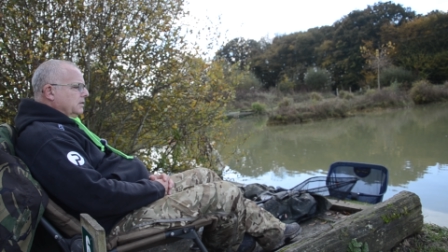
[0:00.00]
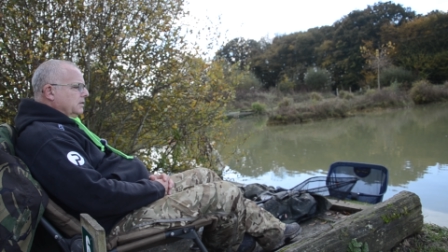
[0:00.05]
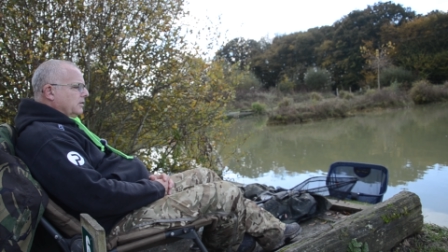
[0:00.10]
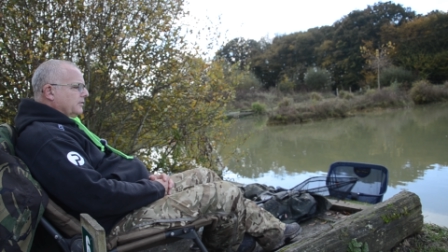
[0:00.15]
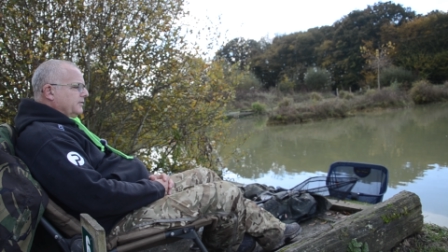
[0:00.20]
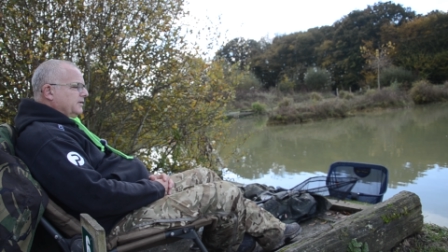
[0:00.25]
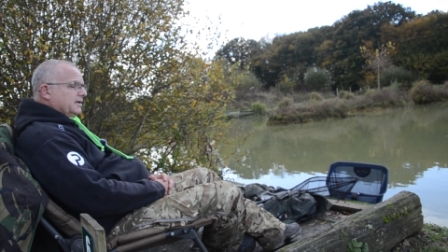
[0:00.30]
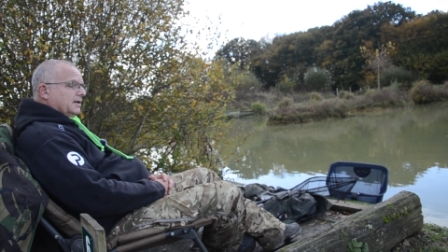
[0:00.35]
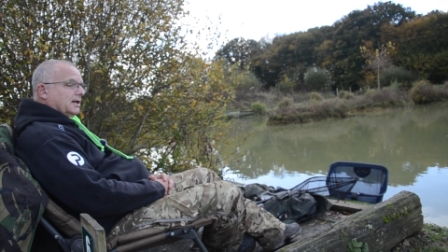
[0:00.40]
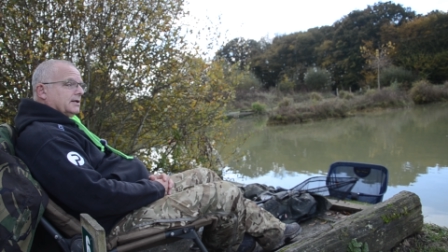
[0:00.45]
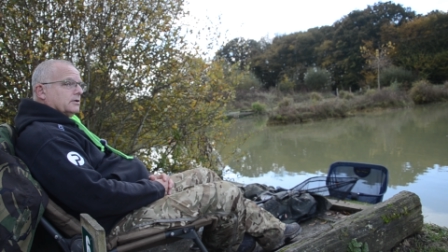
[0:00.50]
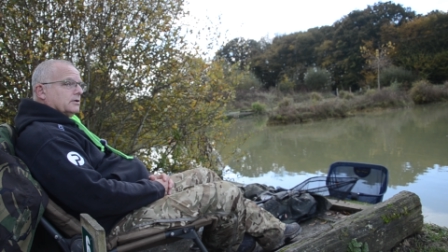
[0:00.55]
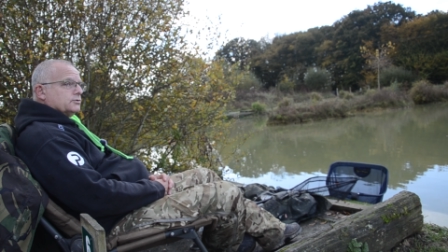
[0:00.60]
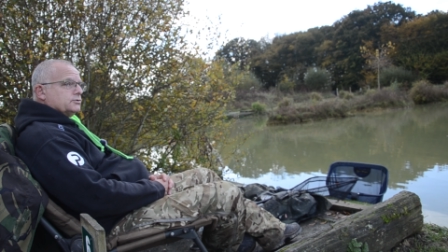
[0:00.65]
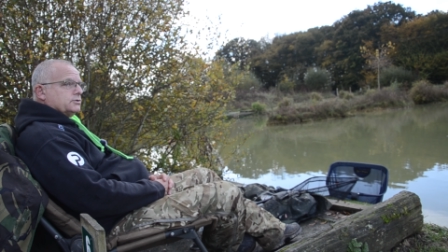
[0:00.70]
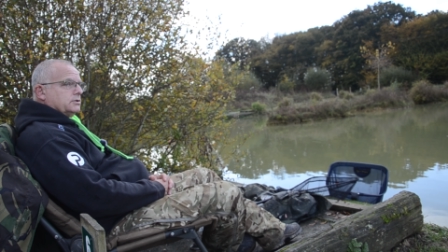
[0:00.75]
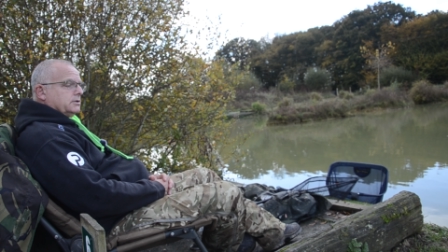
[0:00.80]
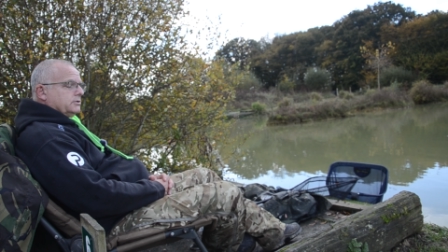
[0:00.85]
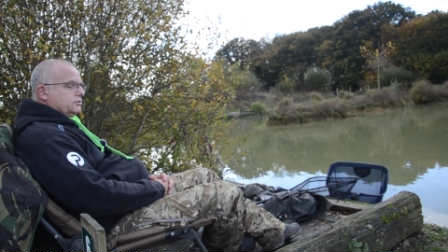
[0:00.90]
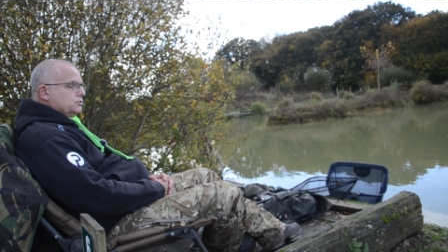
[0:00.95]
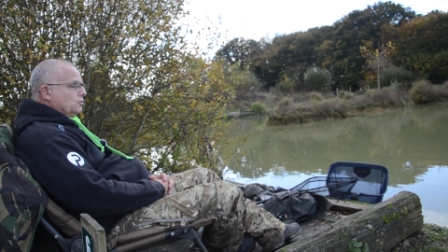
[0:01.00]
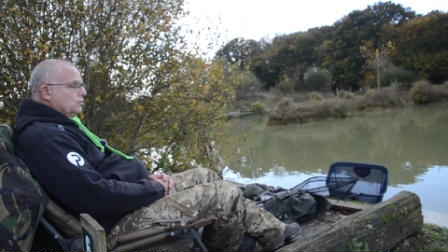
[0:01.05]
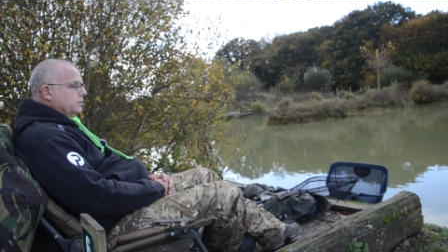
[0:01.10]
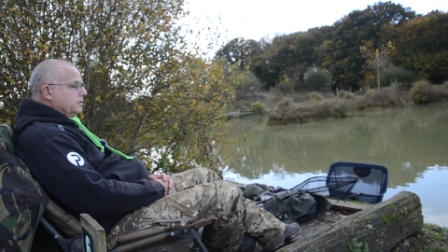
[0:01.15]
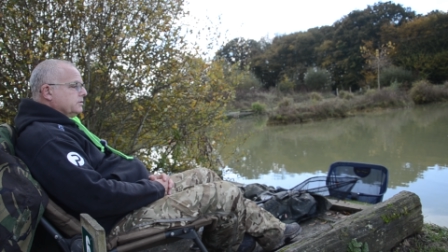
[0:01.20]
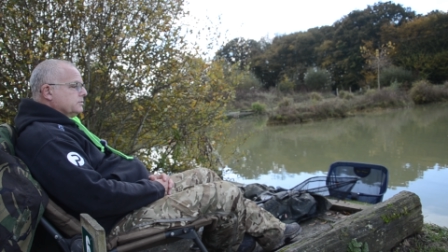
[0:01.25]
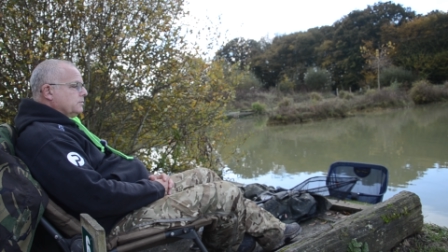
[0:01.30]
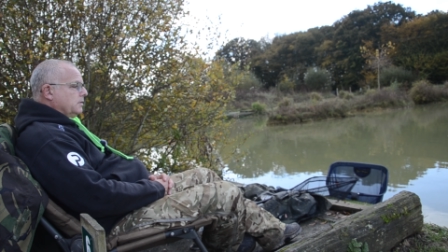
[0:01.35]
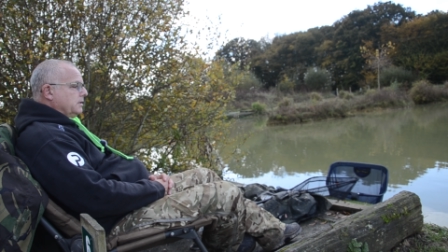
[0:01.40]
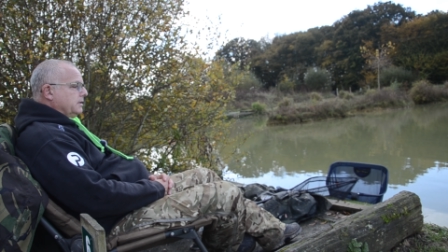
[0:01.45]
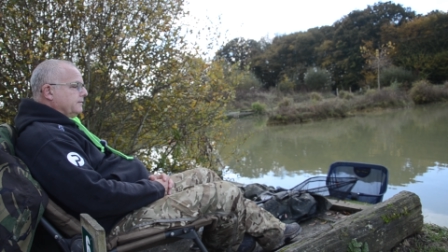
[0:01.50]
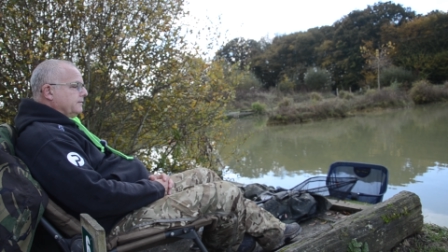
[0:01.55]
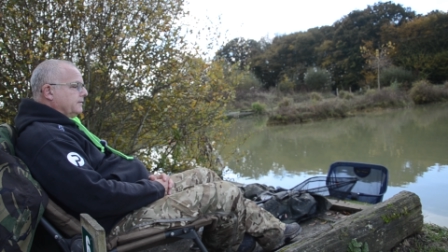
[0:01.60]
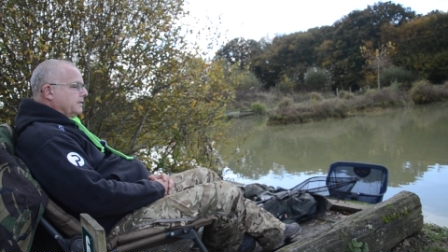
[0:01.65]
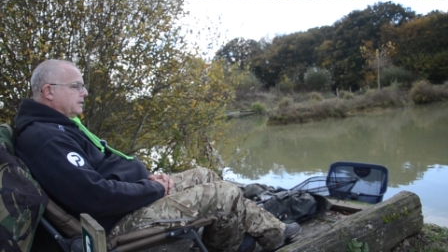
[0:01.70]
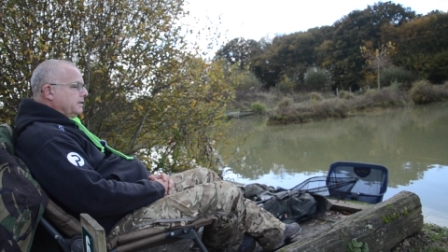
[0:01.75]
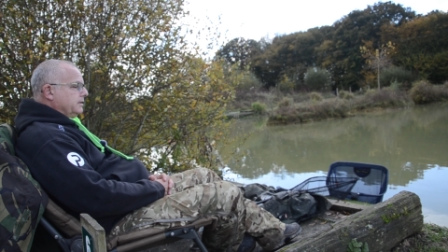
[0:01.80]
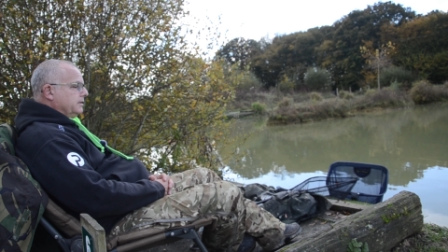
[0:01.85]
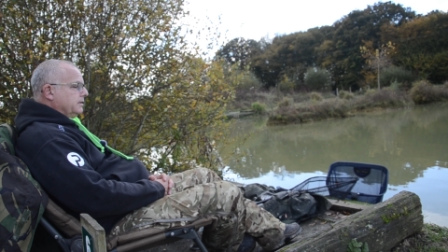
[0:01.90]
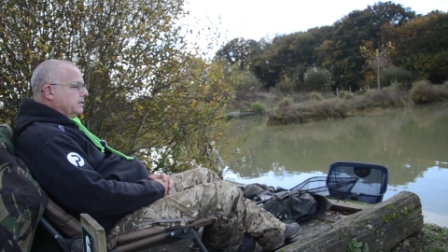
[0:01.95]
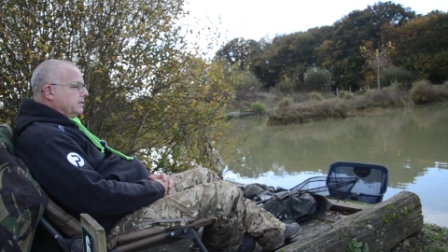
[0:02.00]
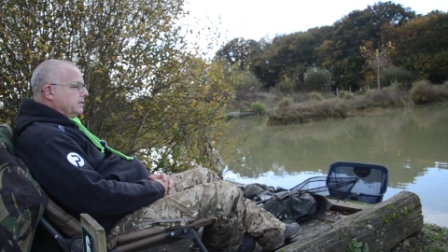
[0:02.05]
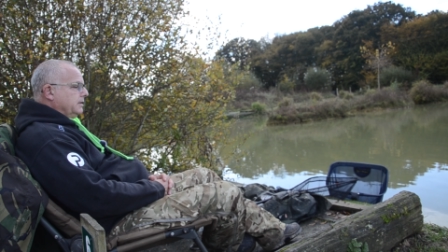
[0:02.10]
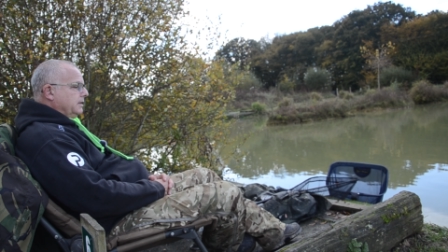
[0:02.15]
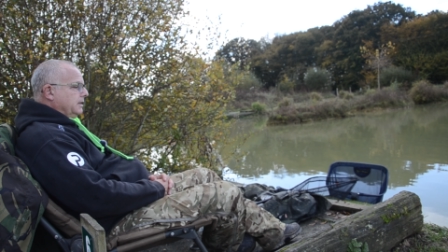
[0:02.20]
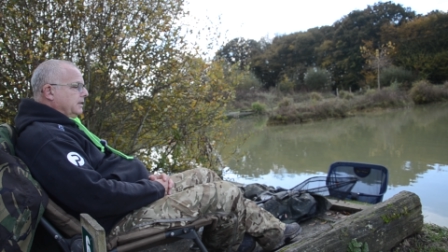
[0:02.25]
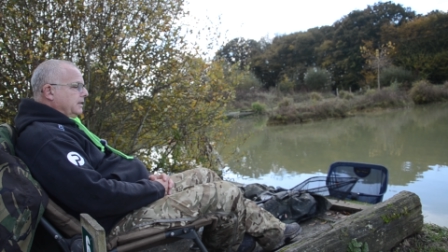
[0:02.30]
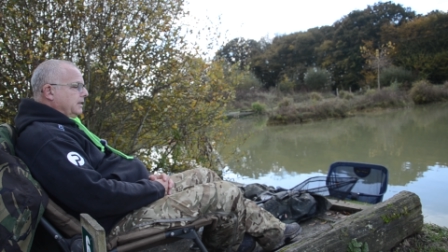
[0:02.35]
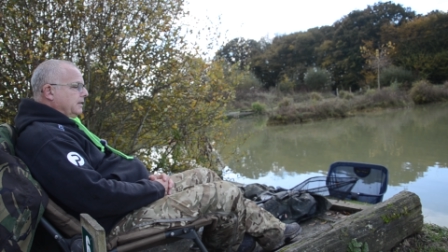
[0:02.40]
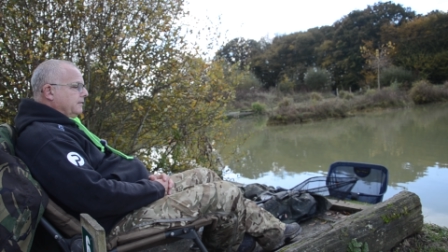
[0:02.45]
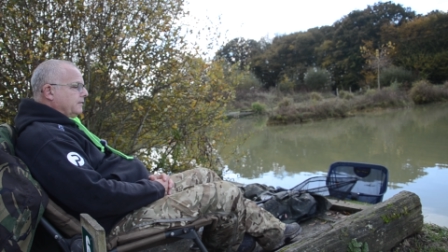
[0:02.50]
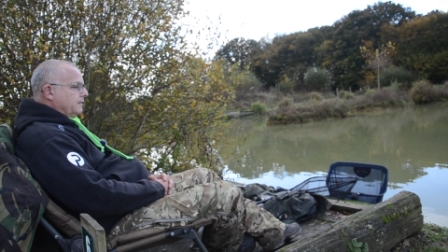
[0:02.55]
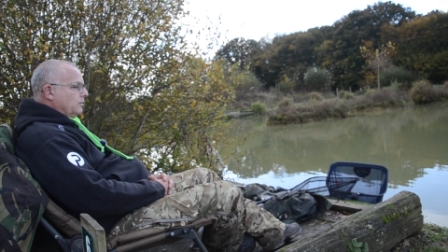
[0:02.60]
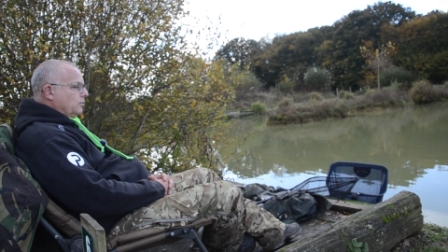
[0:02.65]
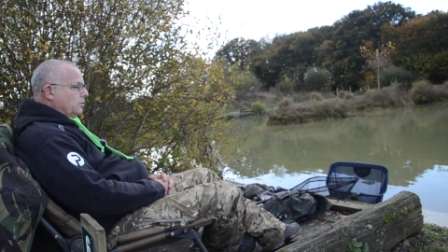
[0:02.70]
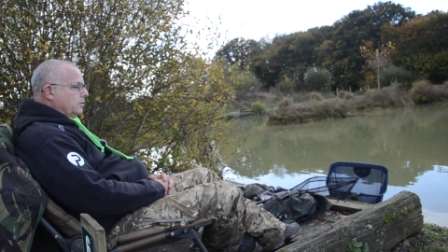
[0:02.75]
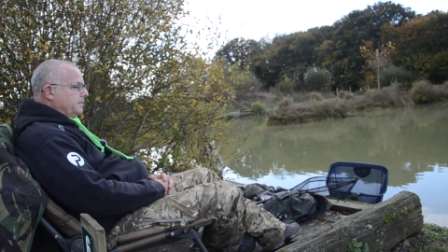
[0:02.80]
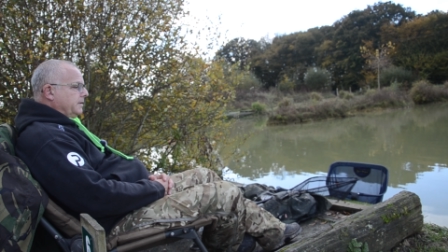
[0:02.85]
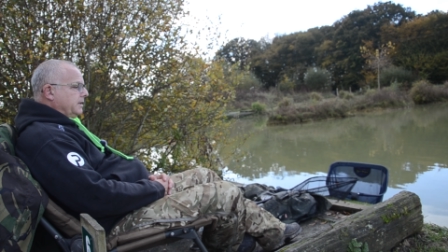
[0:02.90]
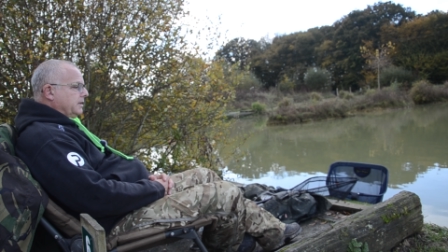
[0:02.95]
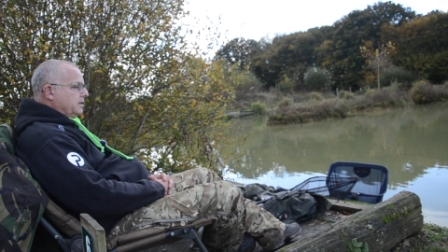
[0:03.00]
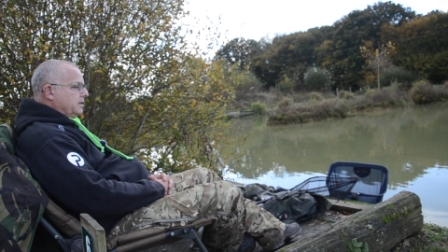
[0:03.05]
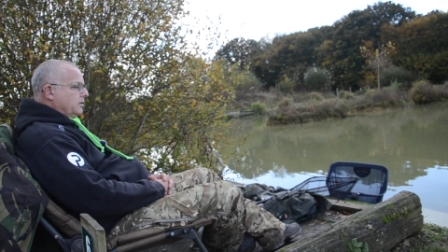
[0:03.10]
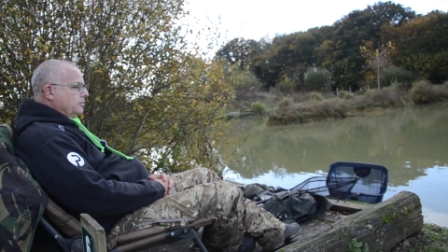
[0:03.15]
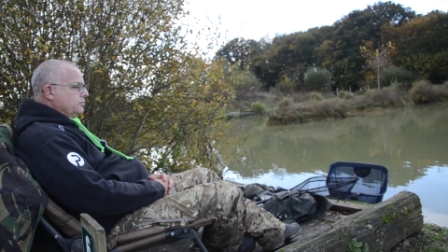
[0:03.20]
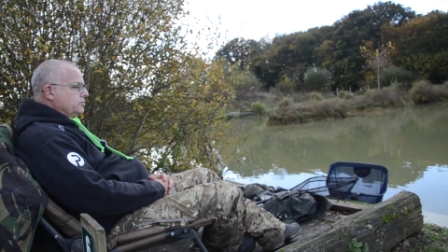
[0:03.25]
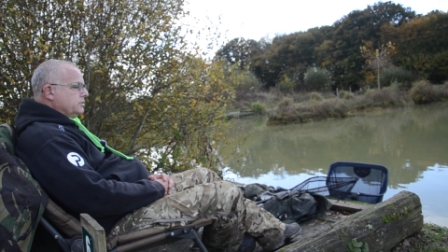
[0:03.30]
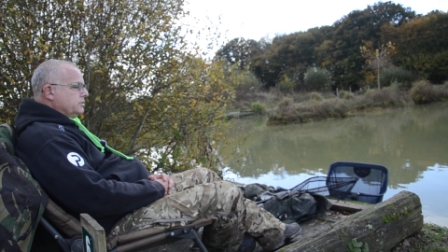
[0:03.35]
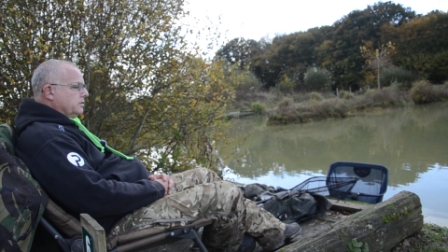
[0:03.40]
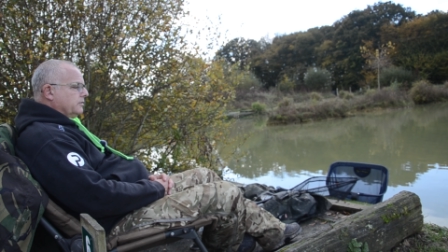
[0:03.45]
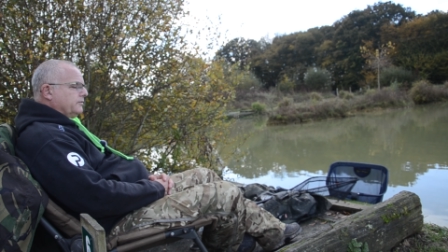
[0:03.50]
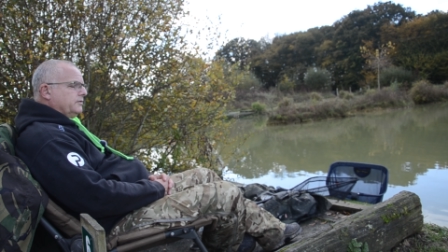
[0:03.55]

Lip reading: I think the adults can join as well if they want a bit of coaching.